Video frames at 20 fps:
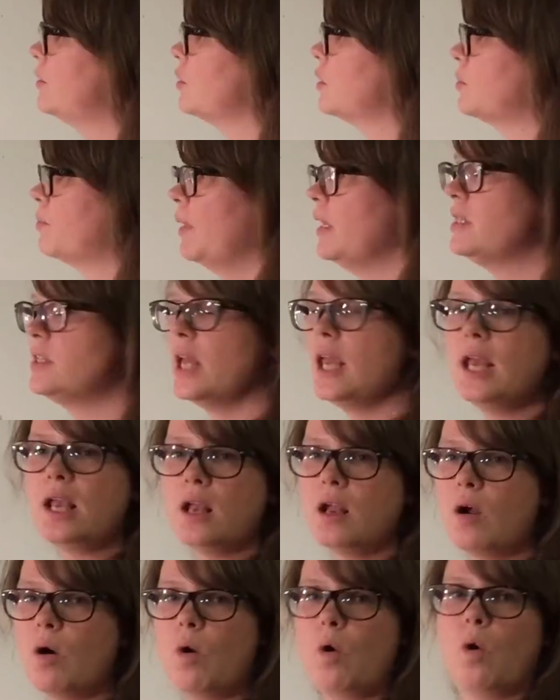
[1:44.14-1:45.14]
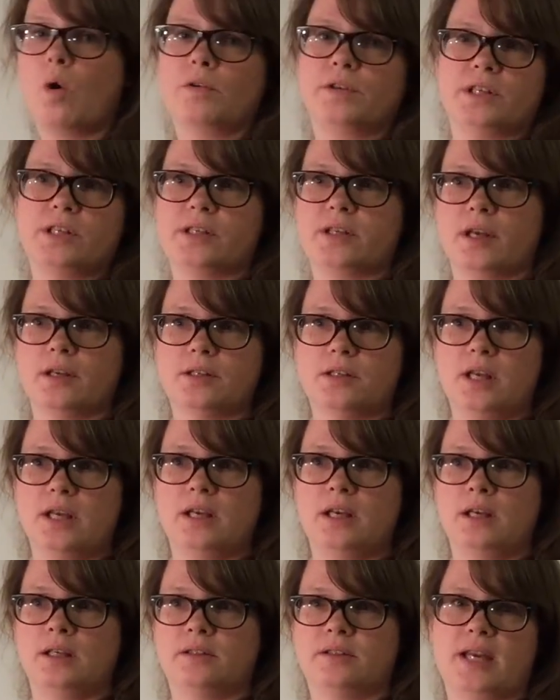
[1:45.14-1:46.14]
into splitting or
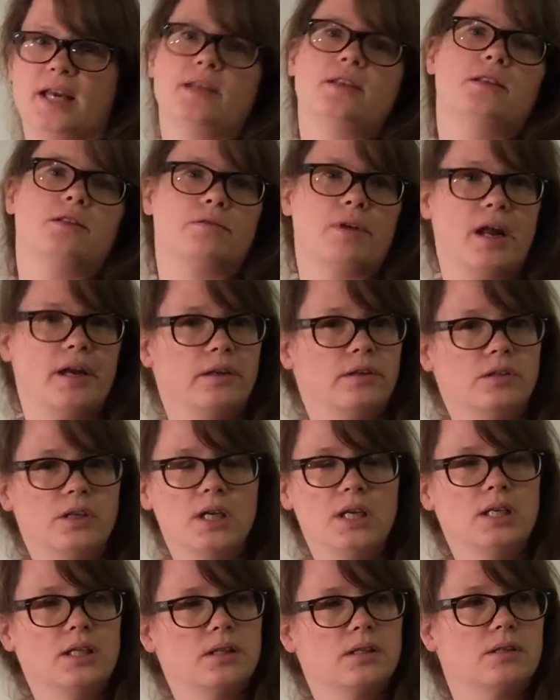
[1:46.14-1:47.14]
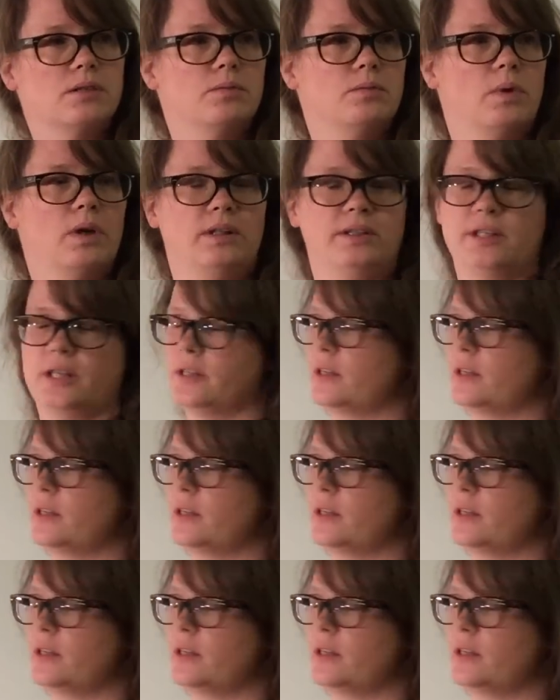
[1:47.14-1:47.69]
discussing test strategies when